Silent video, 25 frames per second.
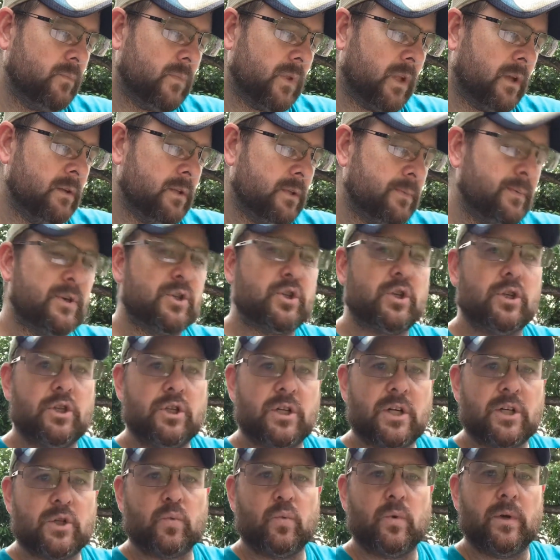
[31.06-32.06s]
Especially
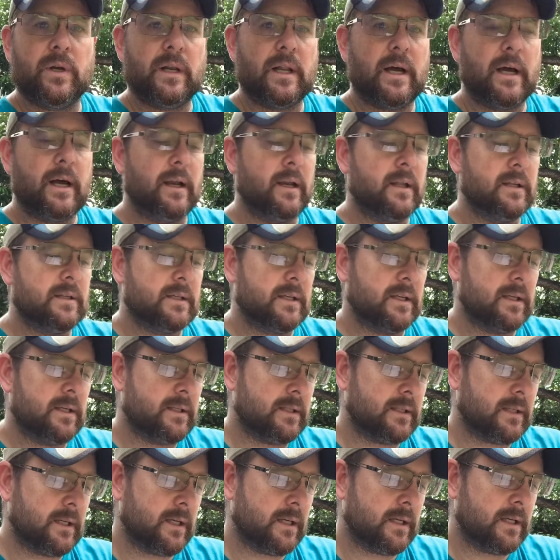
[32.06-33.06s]
Joshua 1:9, it
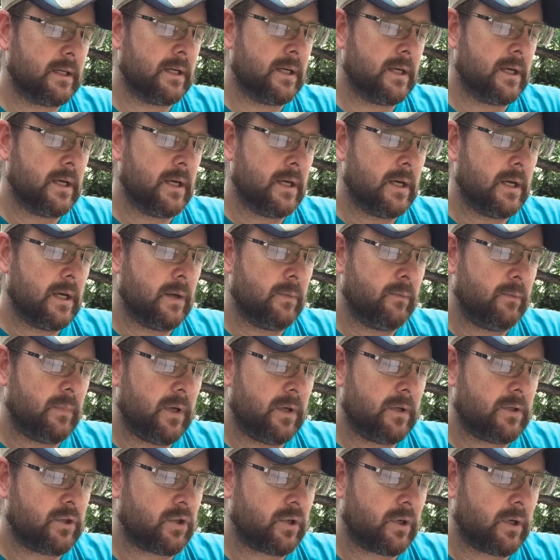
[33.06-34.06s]
says, be
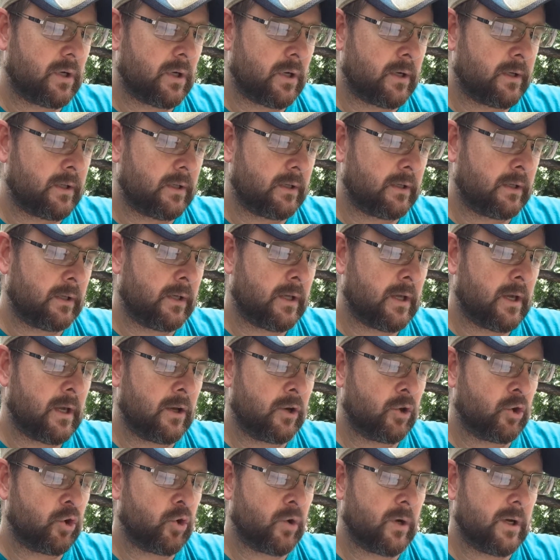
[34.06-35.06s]
strong
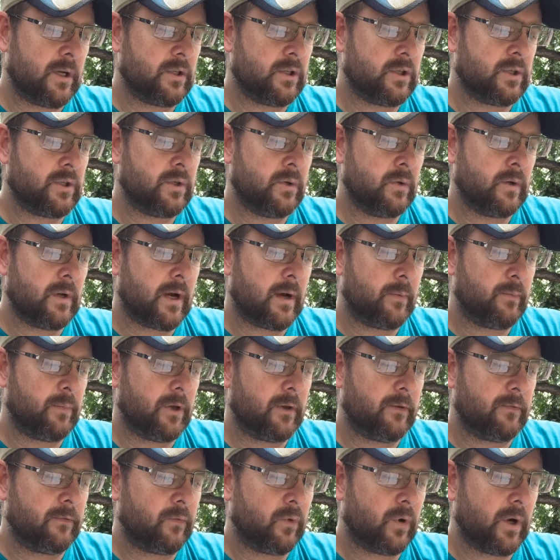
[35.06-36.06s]
and courageous. Do not be
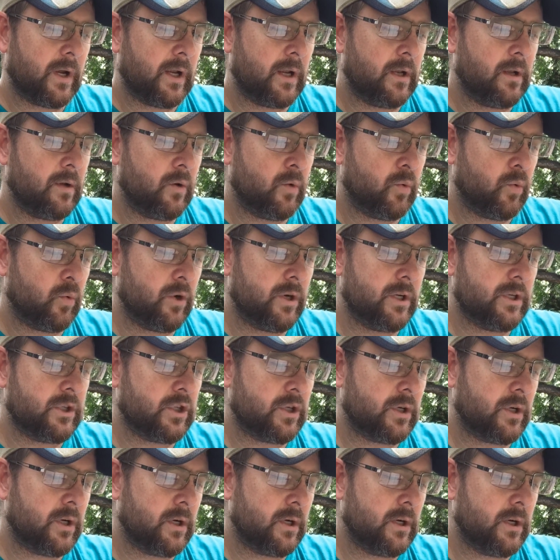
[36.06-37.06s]
afraid or
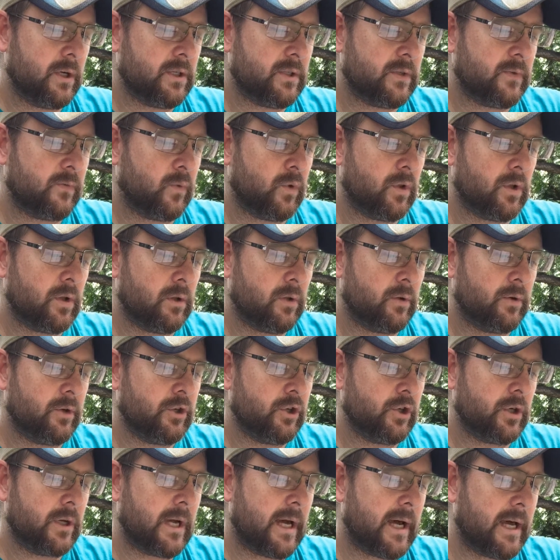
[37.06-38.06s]
discouraged, for the Lord
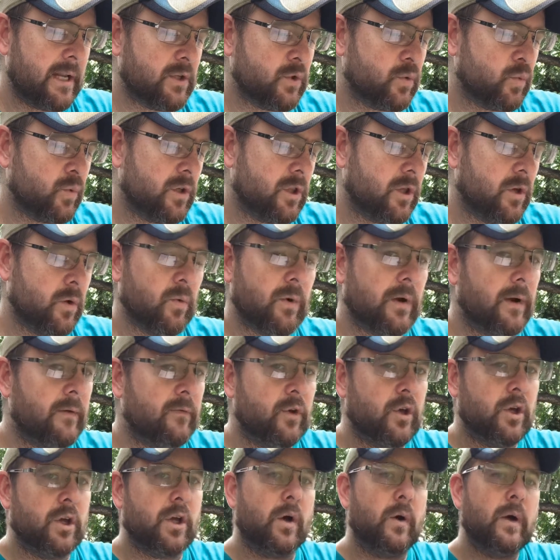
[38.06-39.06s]
your God is with you wherever
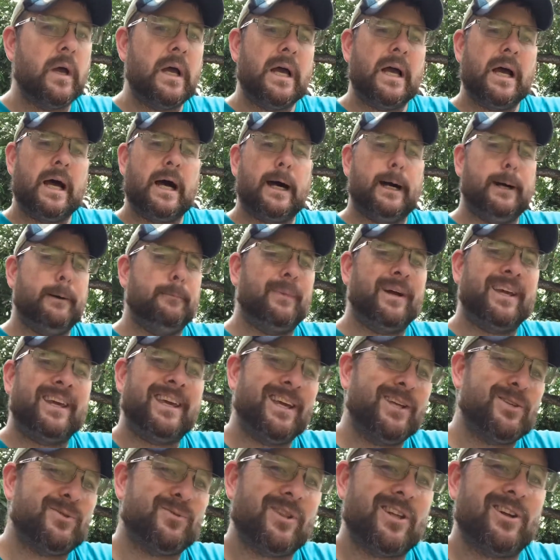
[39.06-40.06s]
you go. My
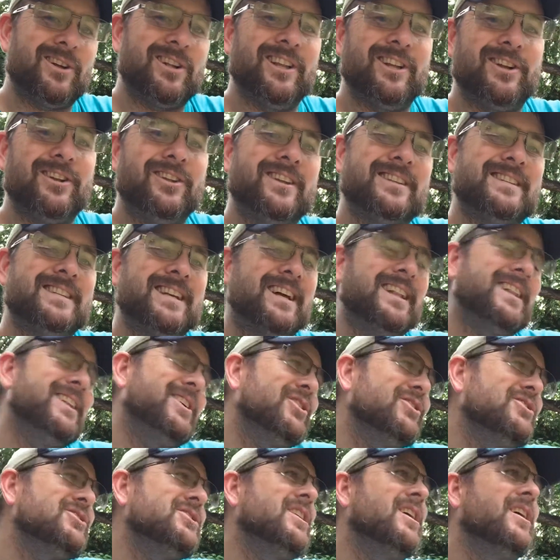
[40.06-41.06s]
kids, when they were little, they sang a little
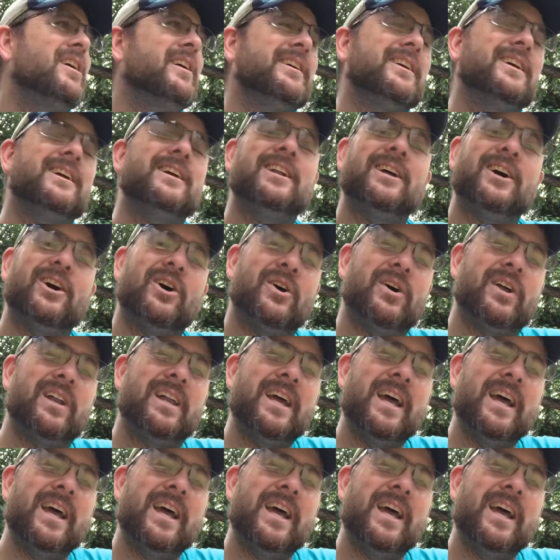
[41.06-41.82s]
song, and